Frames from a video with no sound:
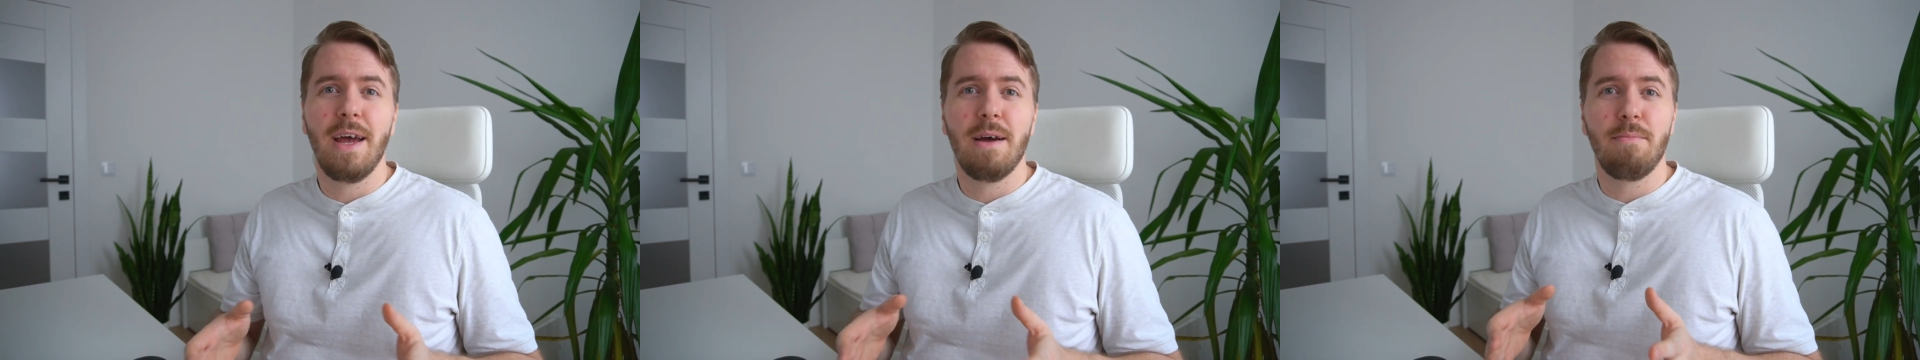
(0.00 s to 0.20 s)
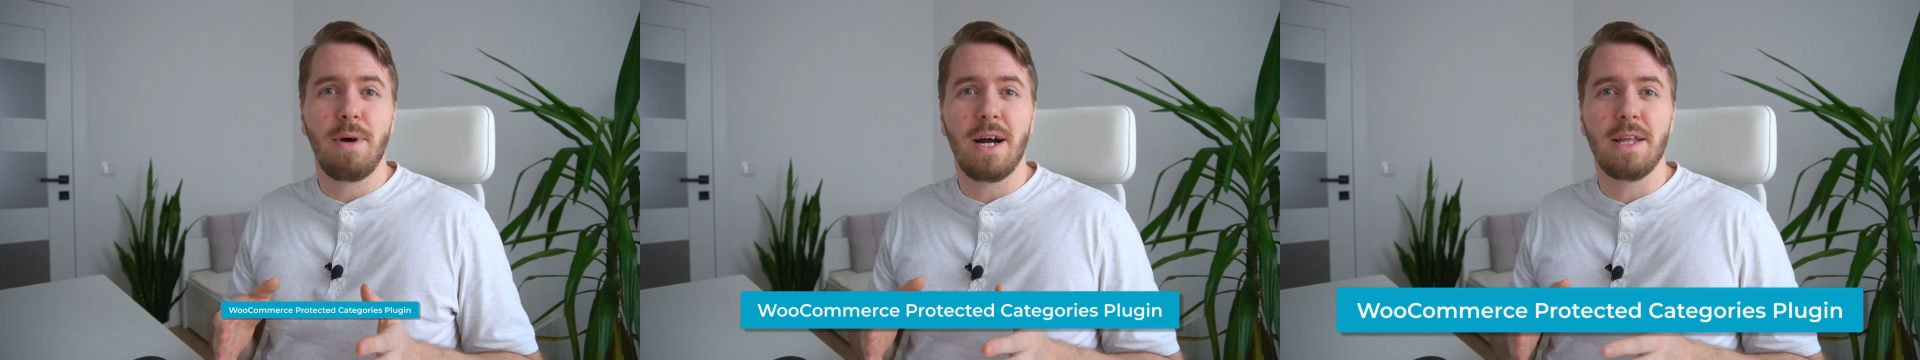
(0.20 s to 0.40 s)

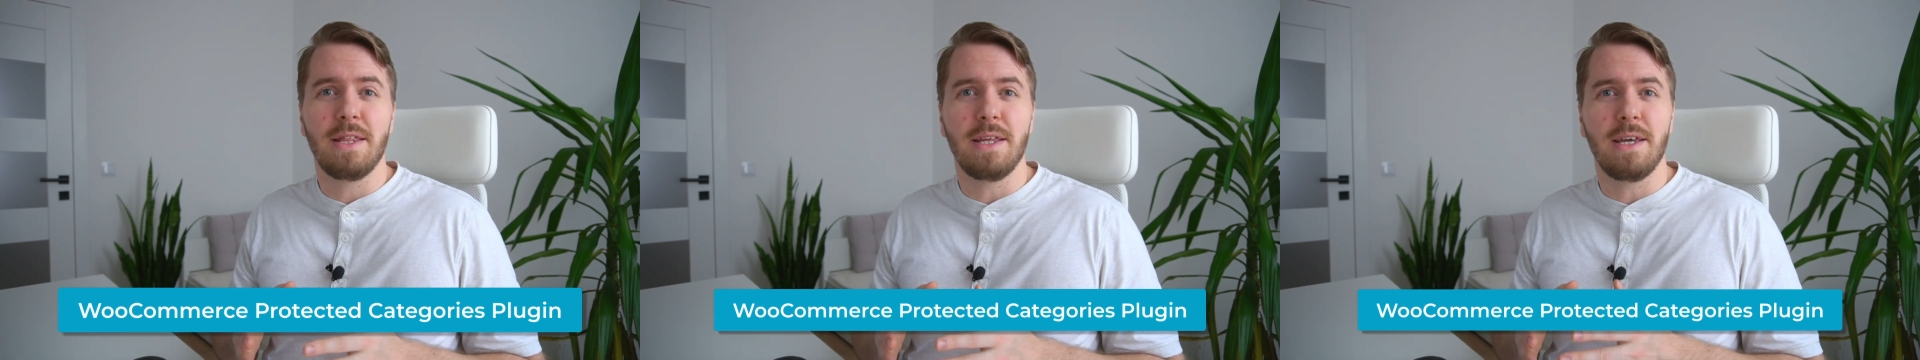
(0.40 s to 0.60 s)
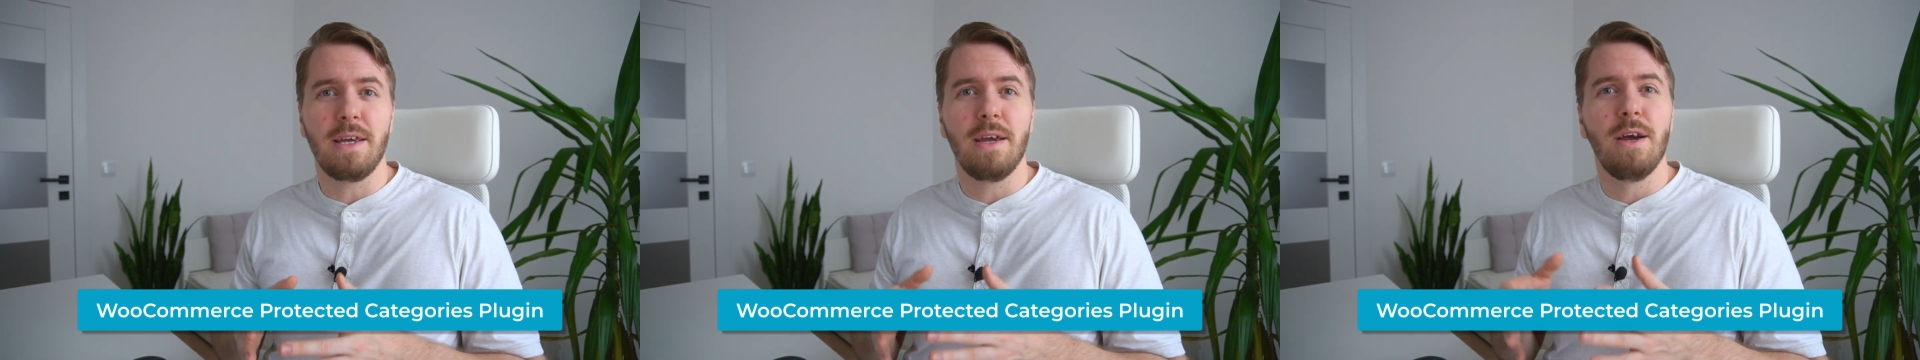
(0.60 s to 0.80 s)
by
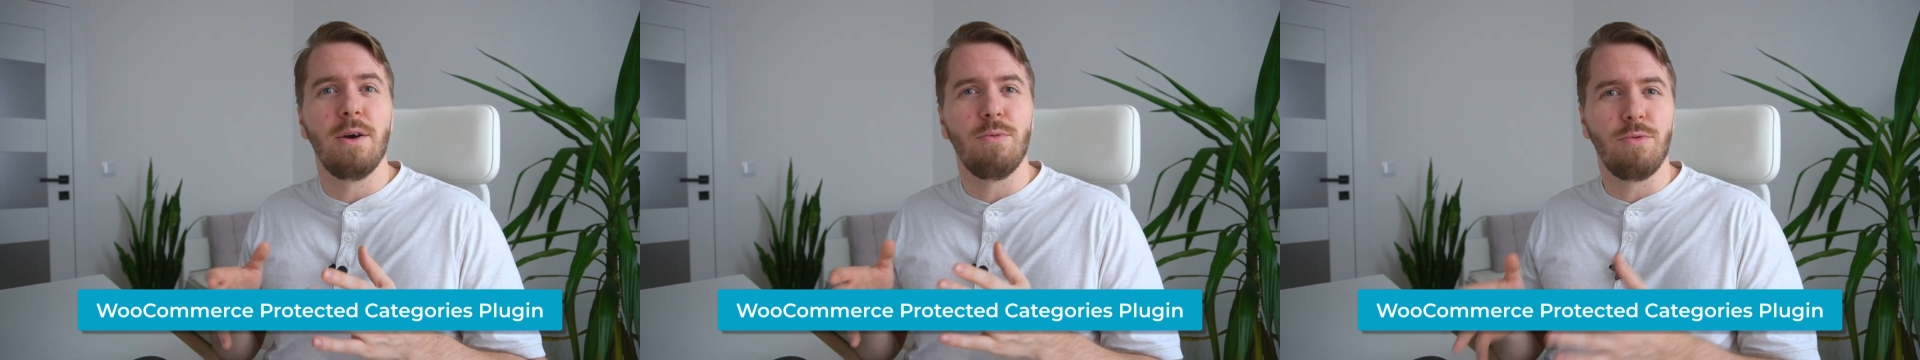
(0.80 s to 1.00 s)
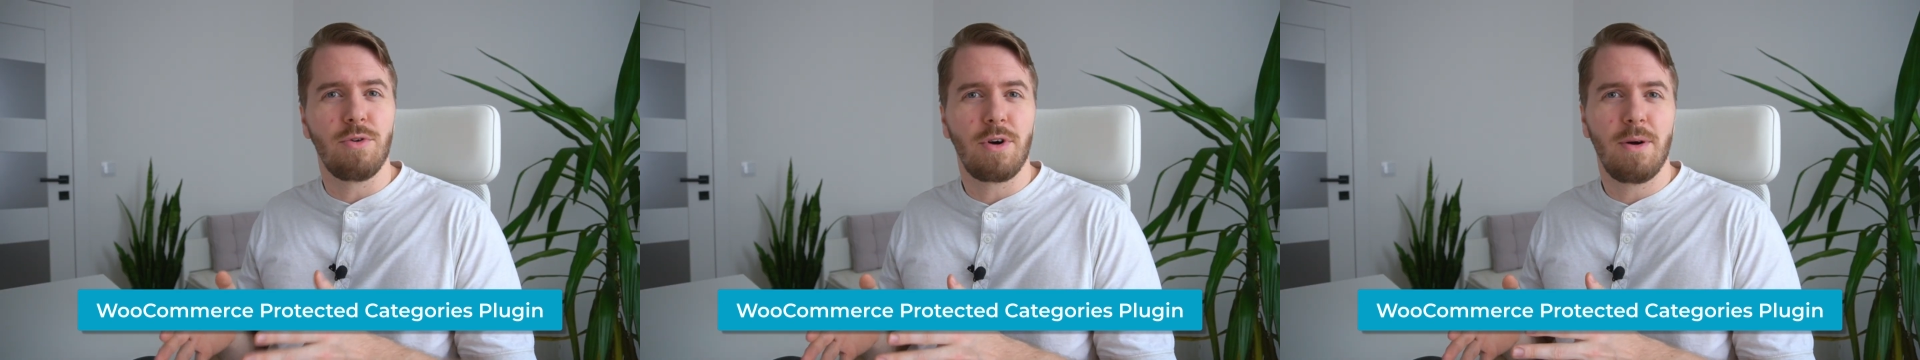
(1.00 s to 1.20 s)
the
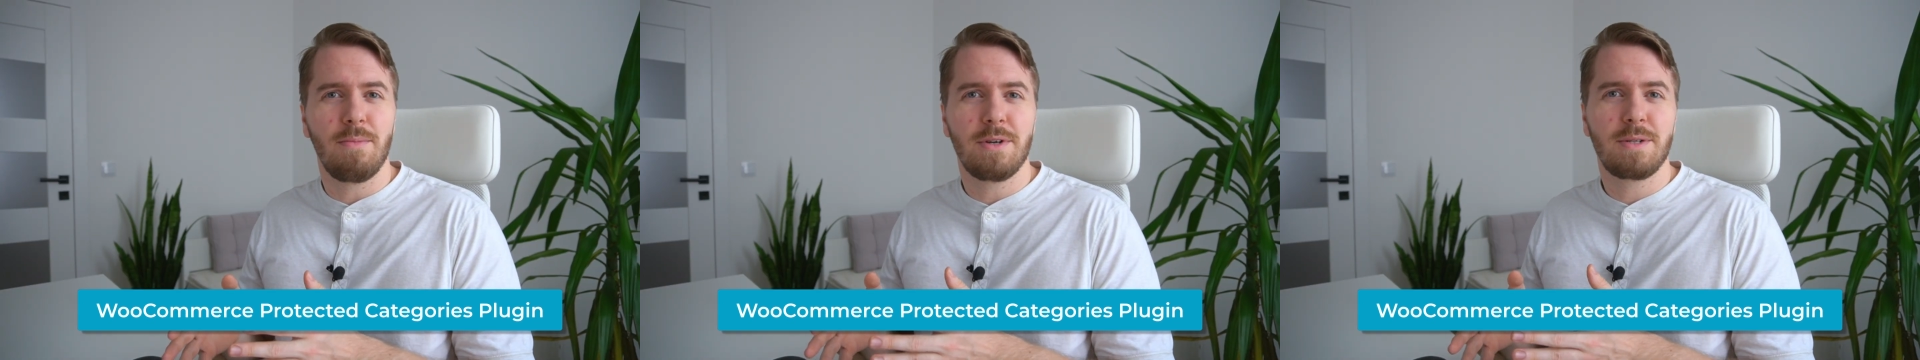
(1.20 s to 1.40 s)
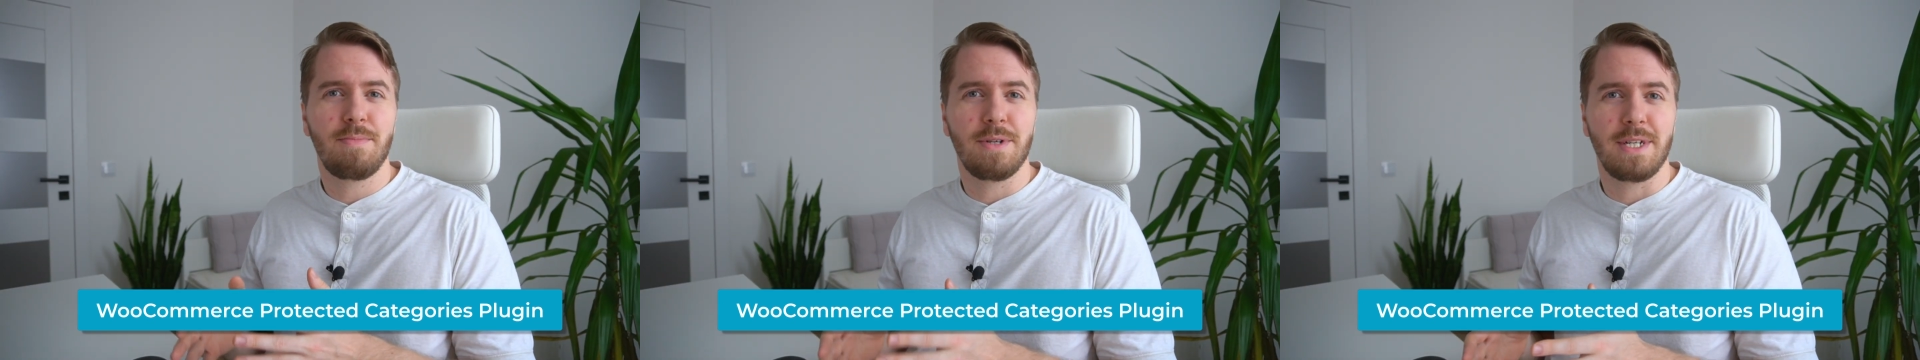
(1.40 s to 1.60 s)

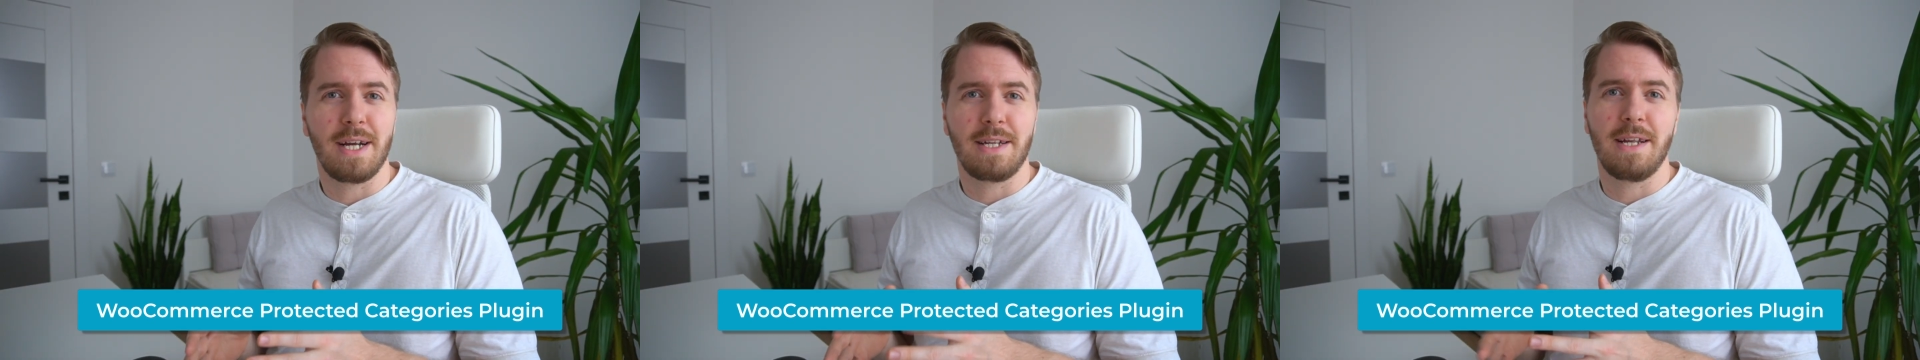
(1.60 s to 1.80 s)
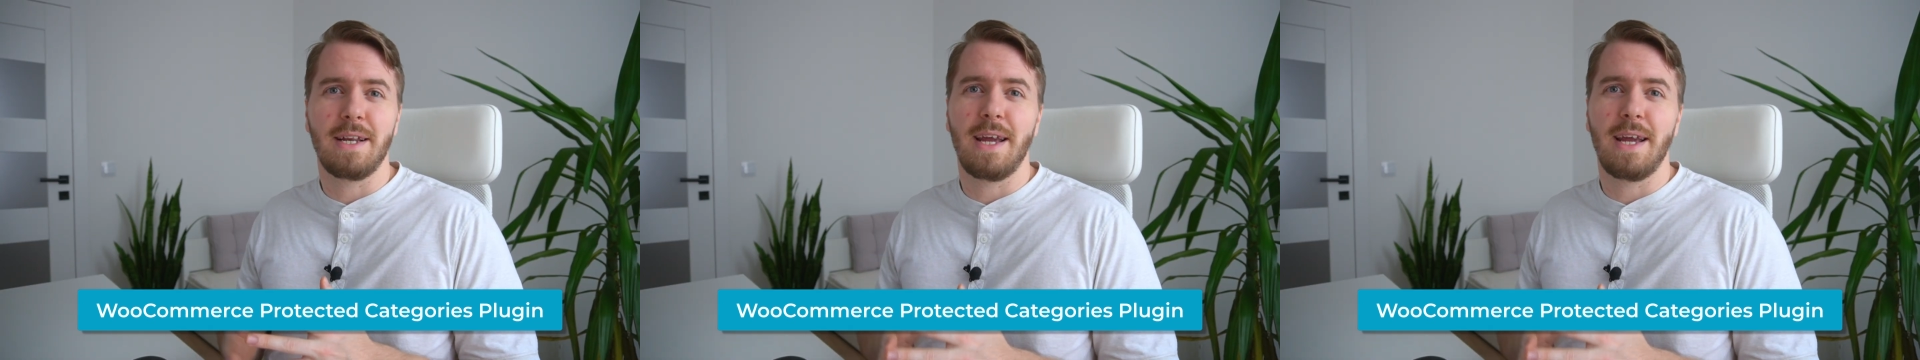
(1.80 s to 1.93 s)
WooCommerce Protected